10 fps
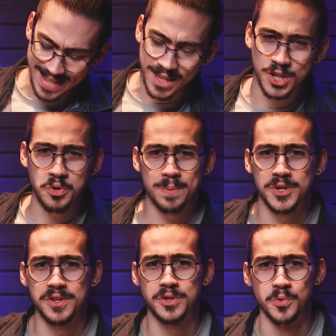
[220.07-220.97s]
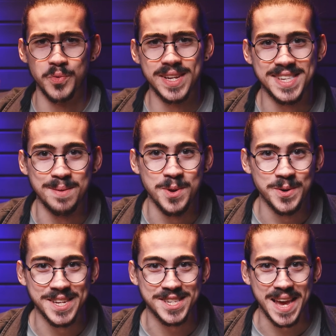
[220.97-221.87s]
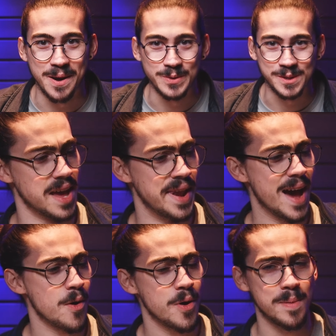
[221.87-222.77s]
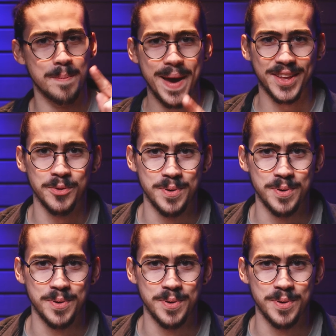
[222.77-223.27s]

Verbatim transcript: in the description to redeem your discount. And now, back to